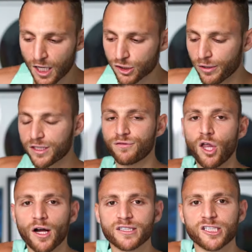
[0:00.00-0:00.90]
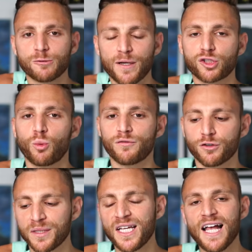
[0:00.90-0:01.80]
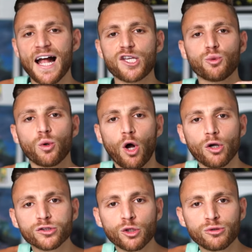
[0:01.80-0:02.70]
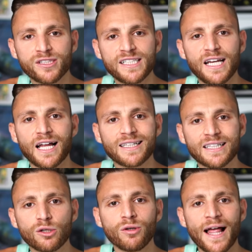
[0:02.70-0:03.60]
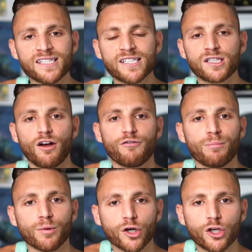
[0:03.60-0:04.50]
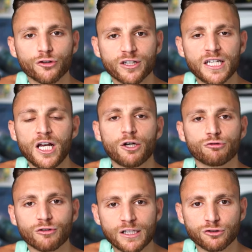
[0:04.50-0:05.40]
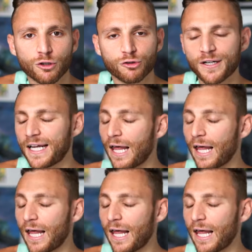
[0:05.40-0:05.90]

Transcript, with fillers: So this vlog is a special one for me. And you will also see a little essence of Mercury retrograde.